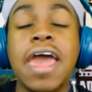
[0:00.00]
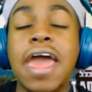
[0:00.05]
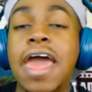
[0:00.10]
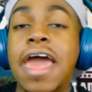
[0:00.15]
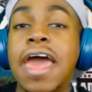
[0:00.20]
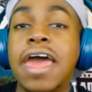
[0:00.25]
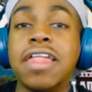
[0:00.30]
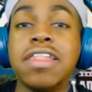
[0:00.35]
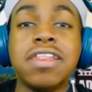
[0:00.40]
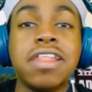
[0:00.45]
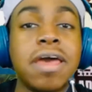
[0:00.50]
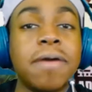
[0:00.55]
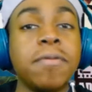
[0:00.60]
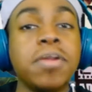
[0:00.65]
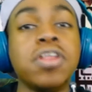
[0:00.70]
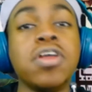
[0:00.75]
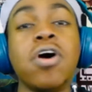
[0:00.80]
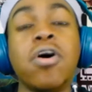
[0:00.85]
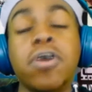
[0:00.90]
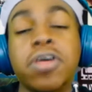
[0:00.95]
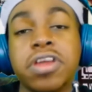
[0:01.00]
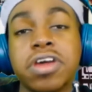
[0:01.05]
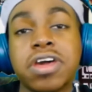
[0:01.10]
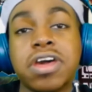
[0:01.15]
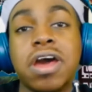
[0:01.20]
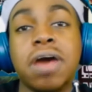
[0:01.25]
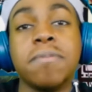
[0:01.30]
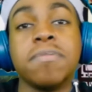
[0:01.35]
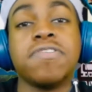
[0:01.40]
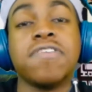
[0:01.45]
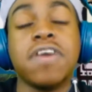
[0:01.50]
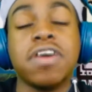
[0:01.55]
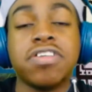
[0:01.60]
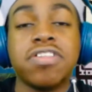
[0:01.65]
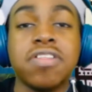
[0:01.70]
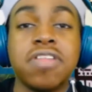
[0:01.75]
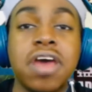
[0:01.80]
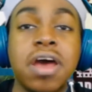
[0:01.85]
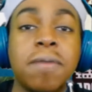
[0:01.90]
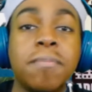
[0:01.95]
And let me know in the comment
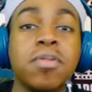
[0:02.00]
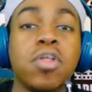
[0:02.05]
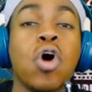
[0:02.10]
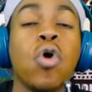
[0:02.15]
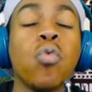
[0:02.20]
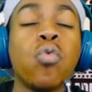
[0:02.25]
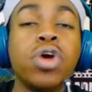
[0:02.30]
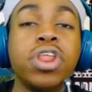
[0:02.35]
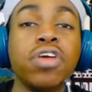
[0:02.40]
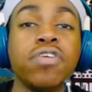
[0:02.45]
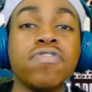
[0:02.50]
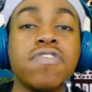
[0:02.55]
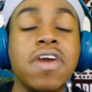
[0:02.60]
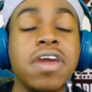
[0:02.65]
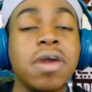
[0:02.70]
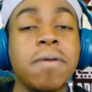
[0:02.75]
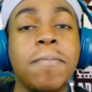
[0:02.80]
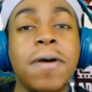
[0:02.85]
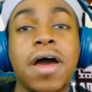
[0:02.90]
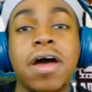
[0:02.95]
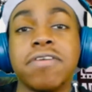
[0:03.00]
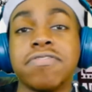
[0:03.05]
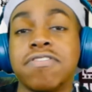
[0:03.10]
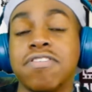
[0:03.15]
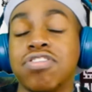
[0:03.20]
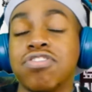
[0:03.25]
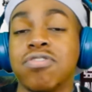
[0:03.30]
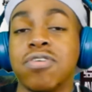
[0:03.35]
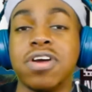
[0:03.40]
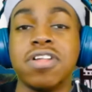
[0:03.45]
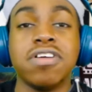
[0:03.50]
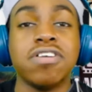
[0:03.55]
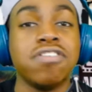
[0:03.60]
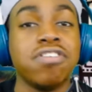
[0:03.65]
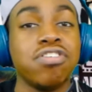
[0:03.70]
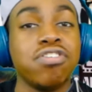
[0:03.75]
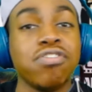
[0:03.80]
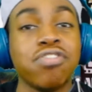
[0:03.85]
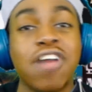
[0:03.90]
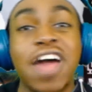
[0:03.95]
section down below, what do you think about the trailer?
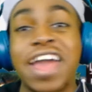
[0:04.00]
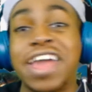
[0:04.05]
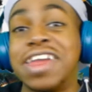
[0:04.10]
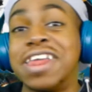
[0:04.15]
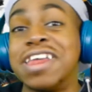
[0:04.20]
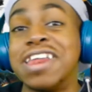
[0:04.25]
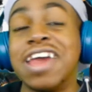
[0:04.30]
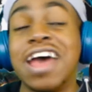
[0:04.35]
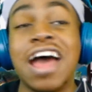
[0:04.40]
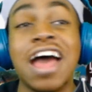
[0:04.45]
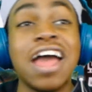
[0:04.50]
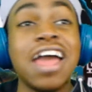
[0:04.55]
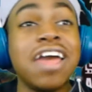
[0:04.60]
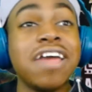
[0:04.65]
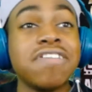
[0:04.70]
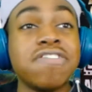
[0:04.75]
Did you like it or not?